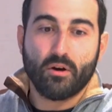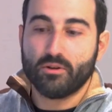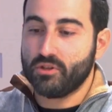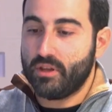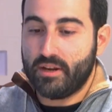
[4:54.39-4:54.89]

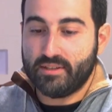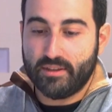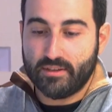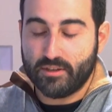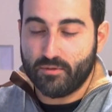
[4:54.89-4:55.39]
Also, there are
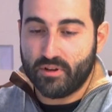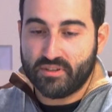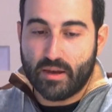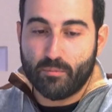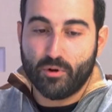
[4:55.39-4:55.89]
citizens, for
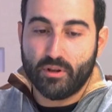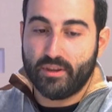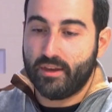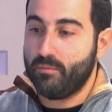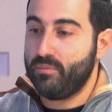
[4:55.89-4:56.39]
example,
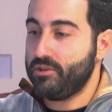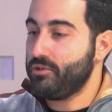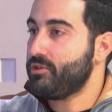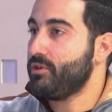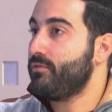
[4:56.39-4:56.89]
taking
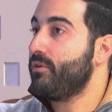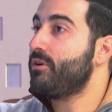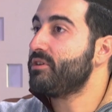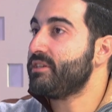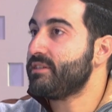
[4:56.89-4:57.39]
pictures of
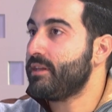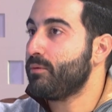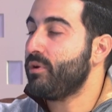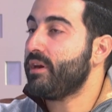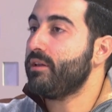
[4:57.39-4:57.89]
horses
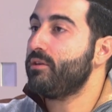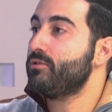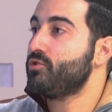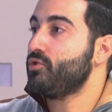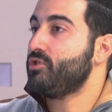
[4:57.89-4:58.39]
that we can
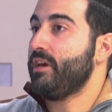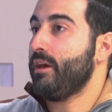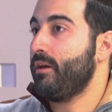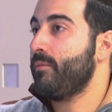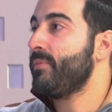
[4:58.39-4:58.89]
use to check